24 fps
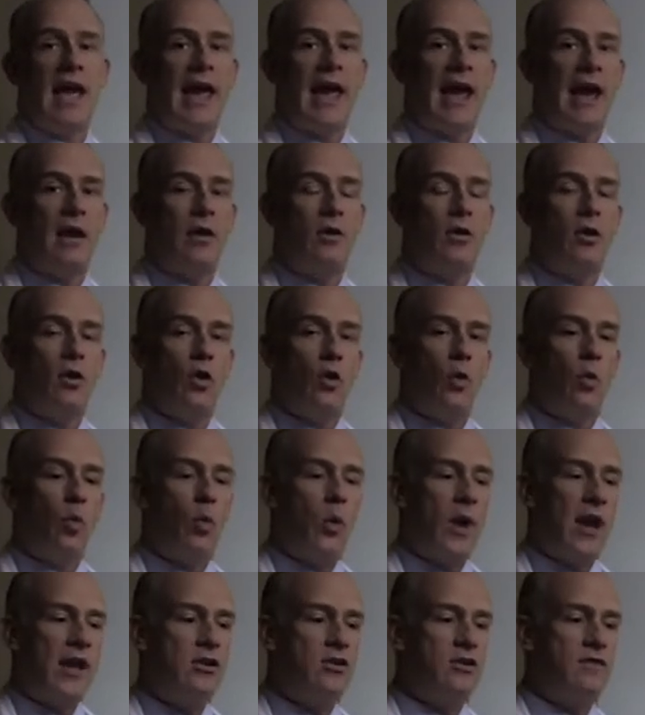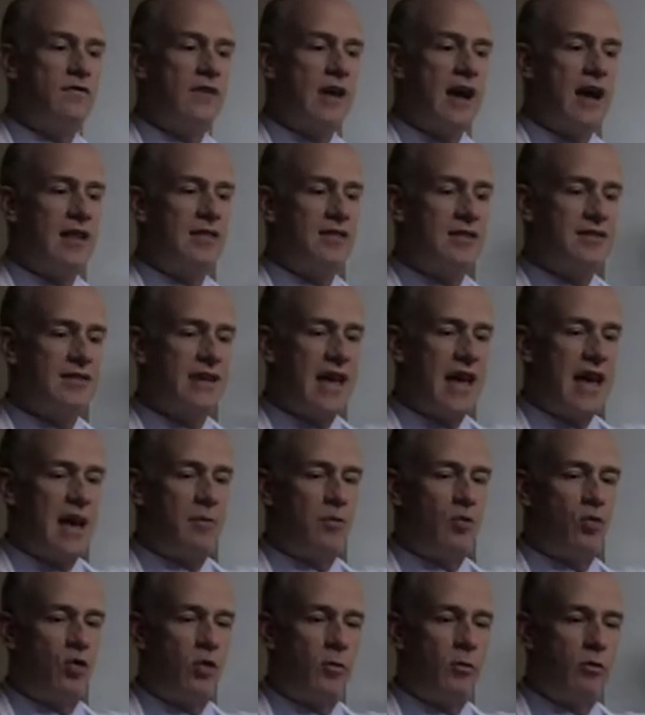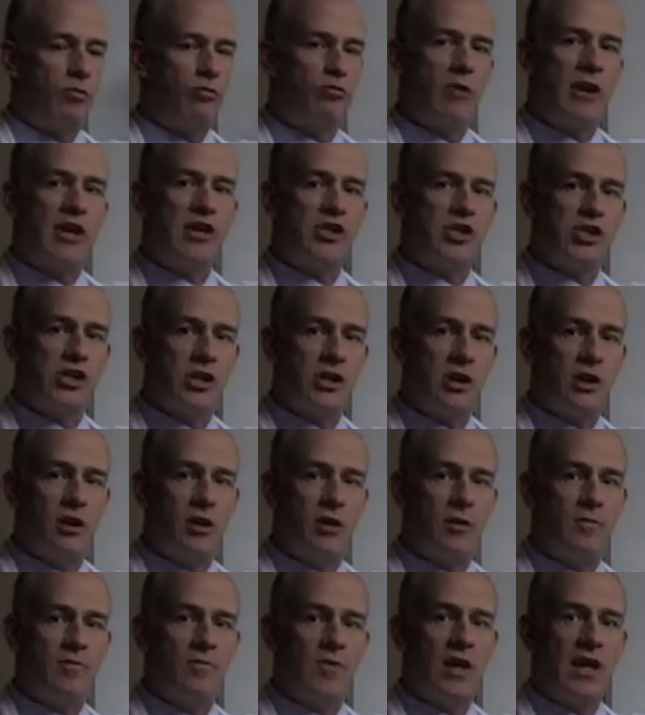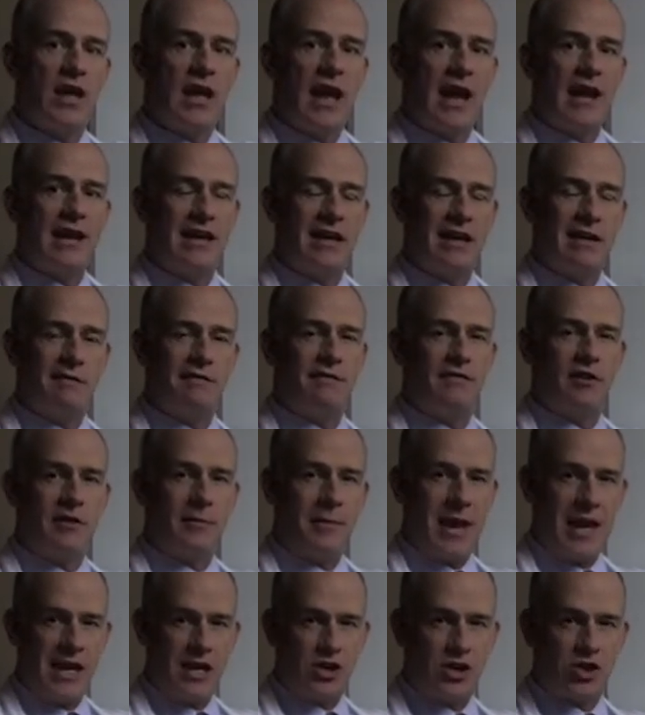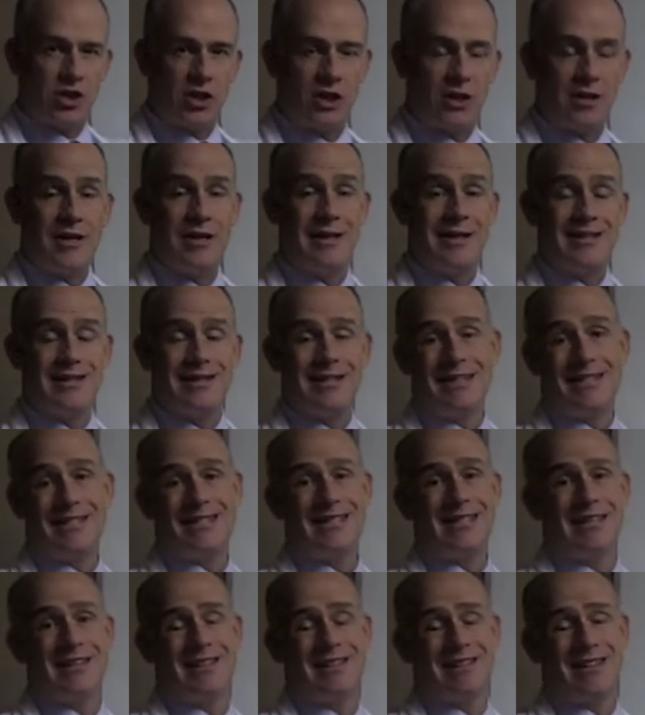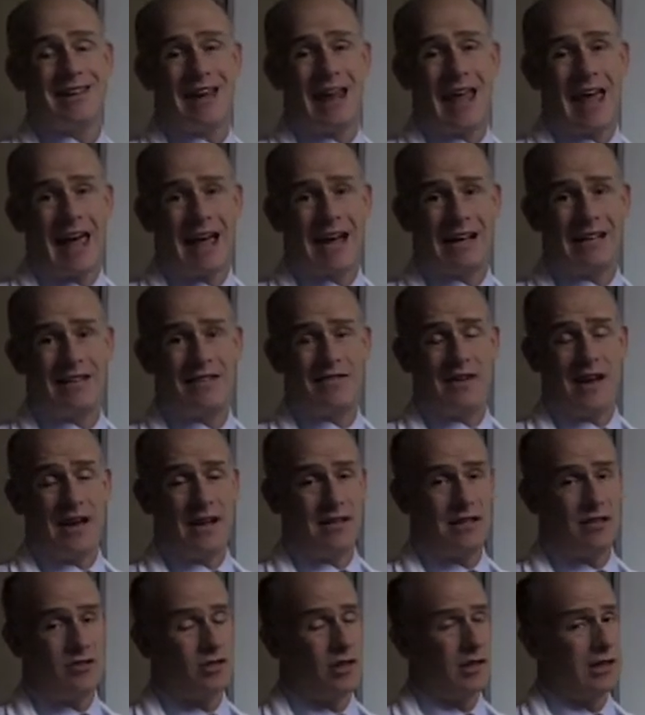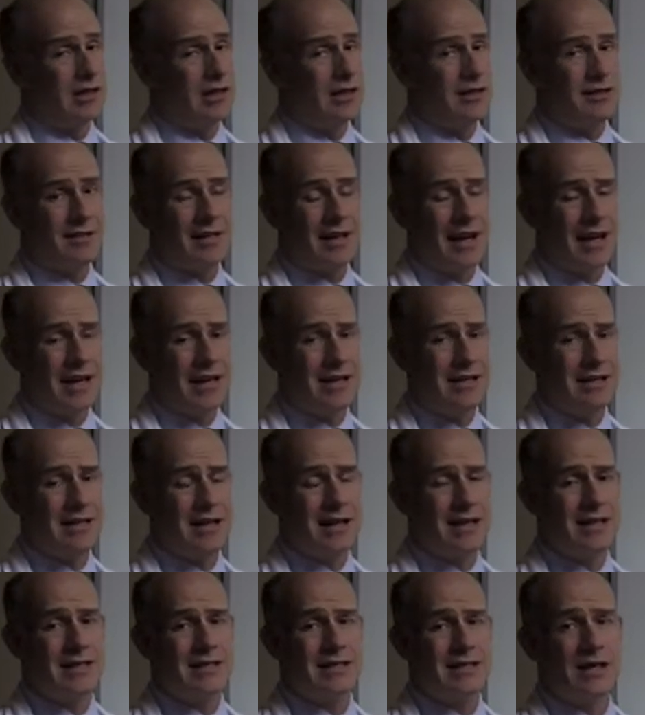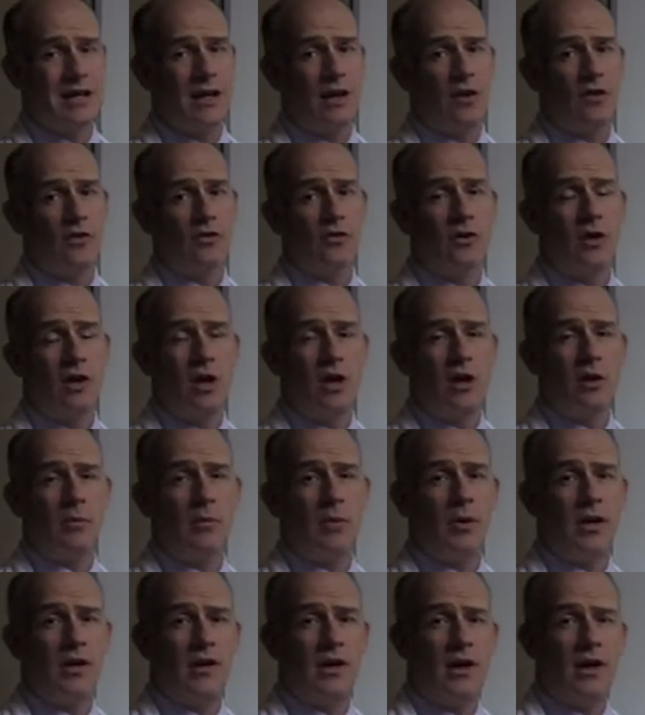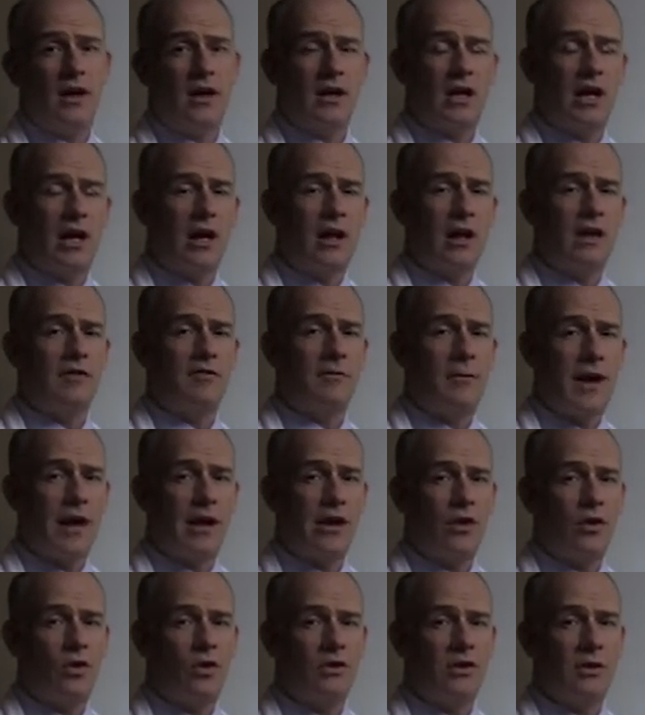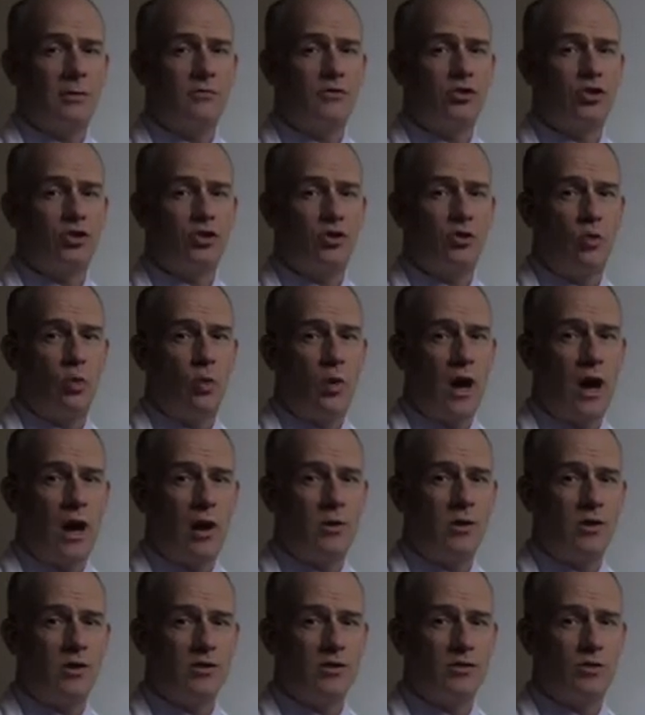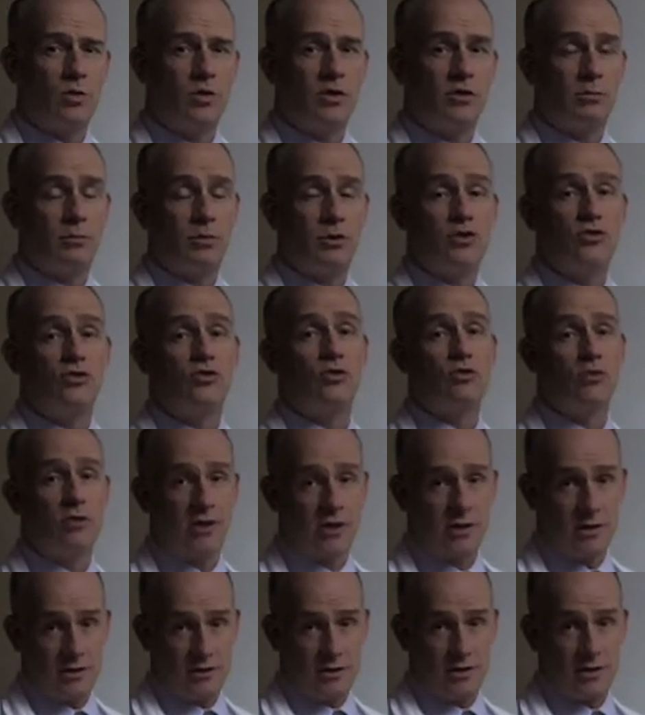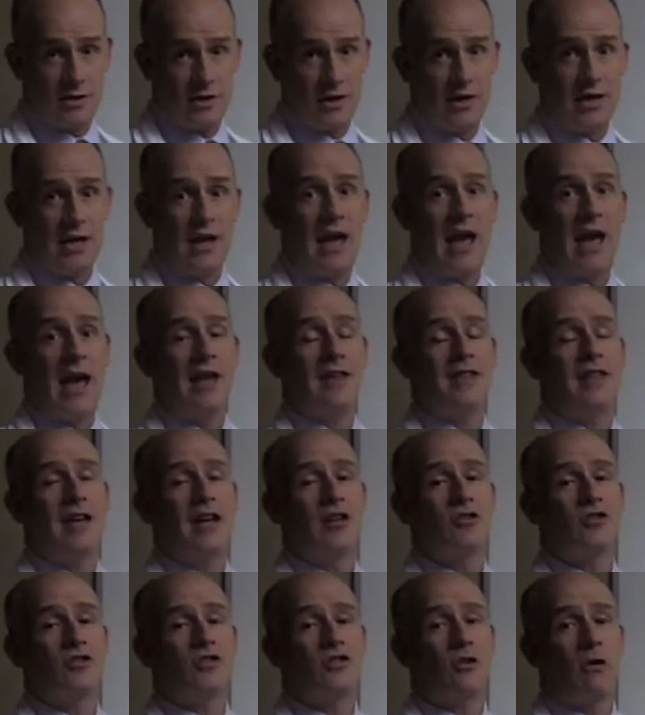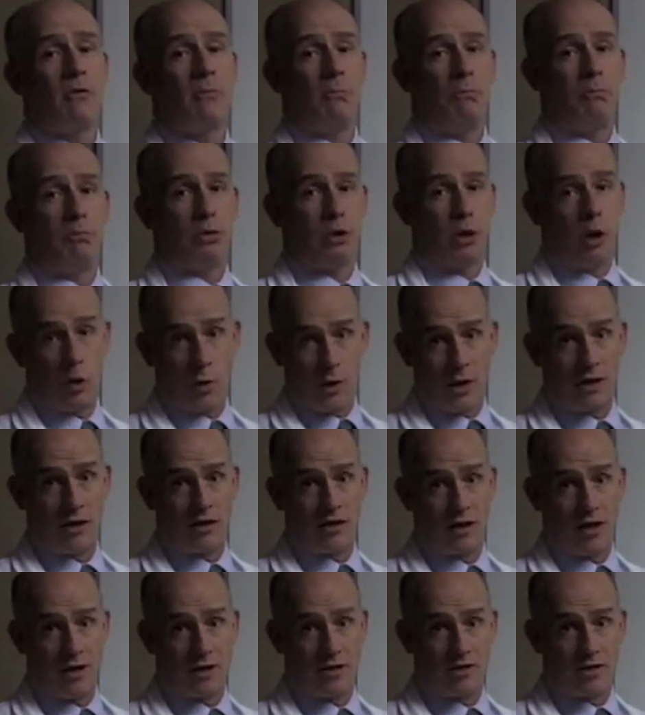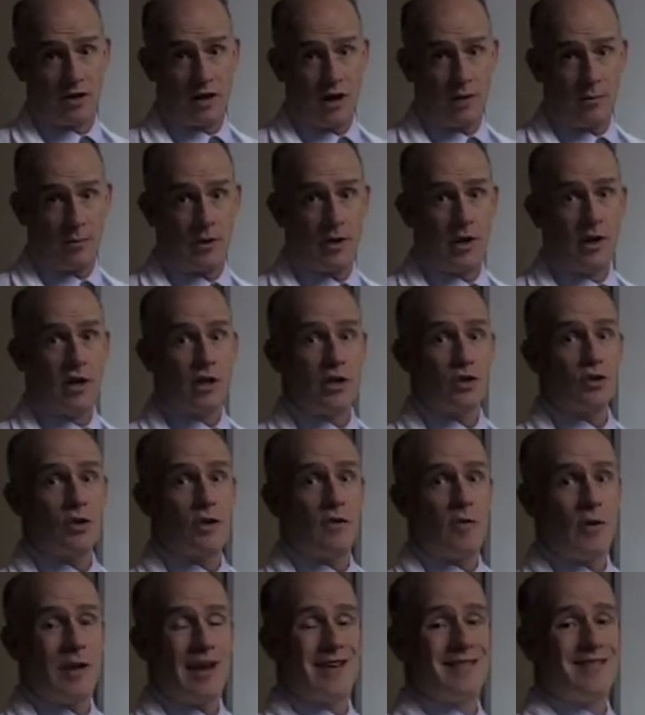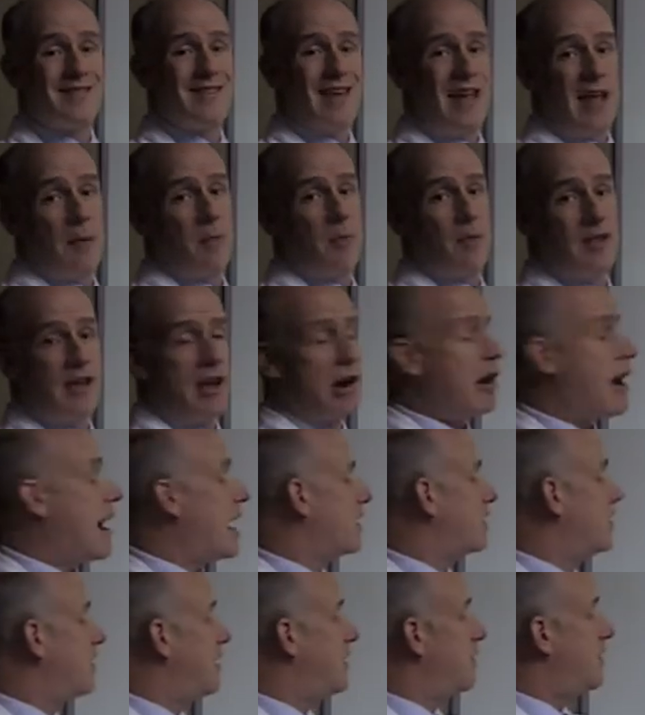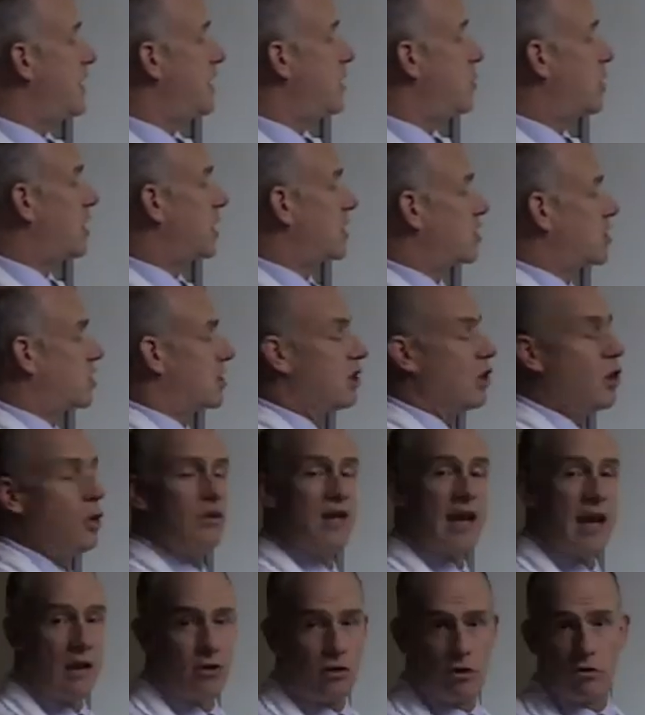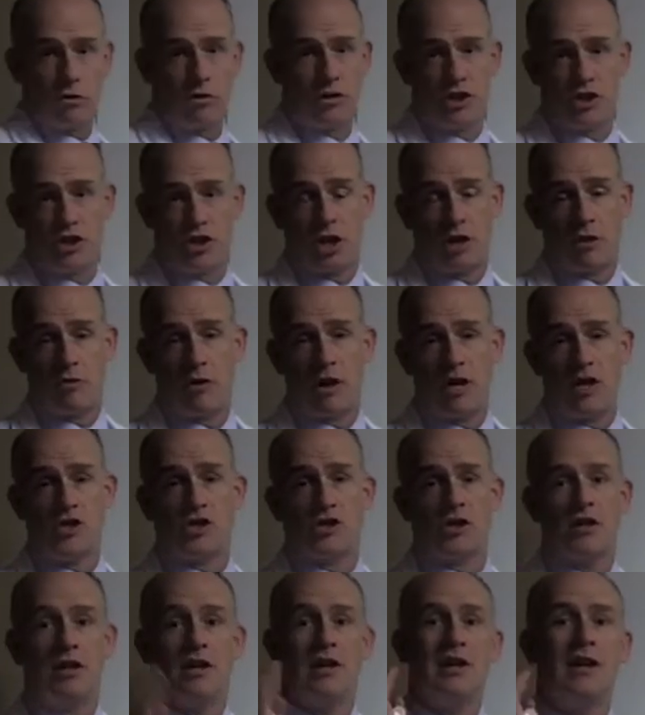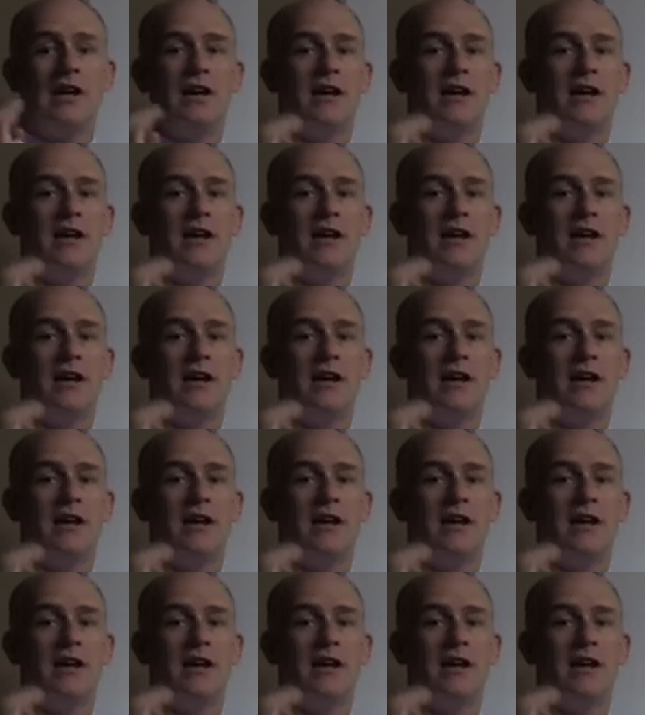And when you've got this abnormal ratio and inflammation, these cells get activated. These are little tiny, tiny cells, but a colleague of mine called them chihuahuas with bazookas, and they just start blowing things up. So if we can dampen their activity, we can slow down neurodegeneration.